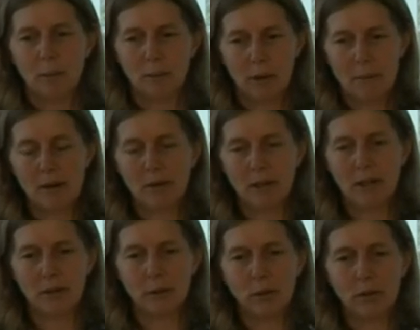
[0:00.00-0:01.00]
primarily
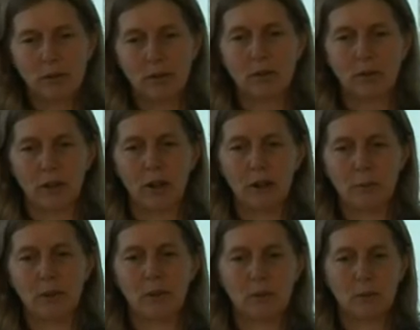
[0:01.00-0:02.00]
a noise concern
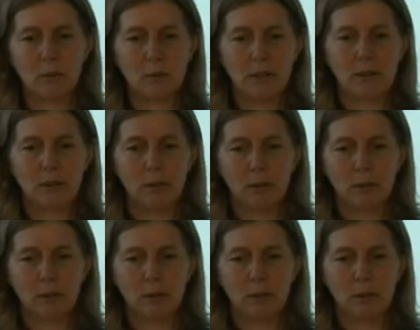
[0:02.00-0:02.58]
because it would mean